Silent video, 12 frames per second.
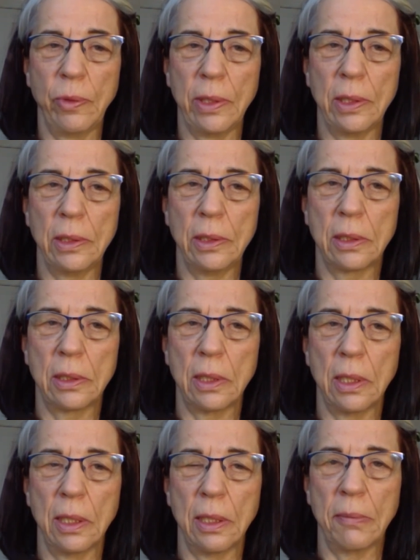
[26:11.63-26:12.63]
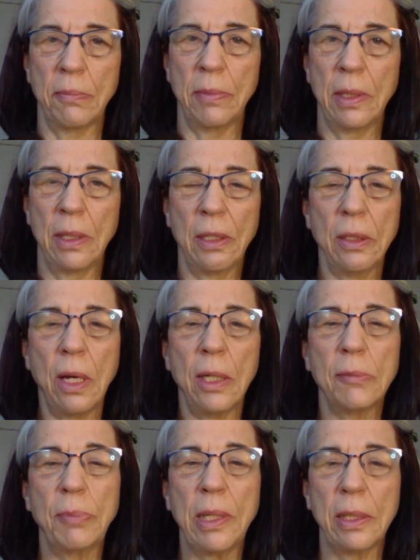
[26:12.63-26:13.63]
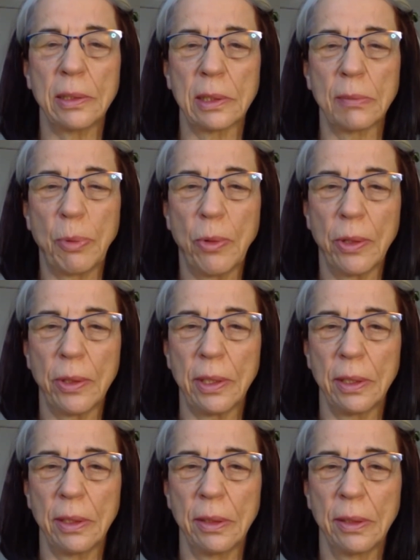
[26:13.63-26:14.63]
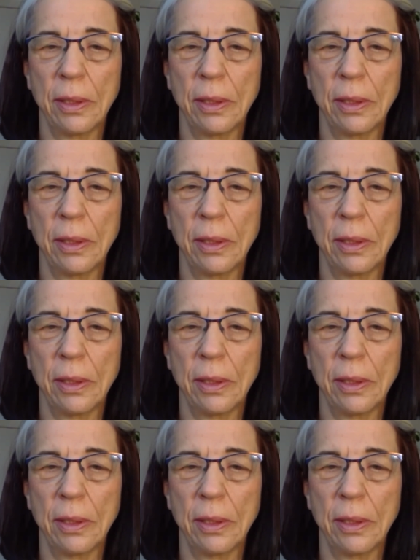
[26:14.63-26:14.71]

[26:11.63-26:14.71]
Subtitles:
was not being supported.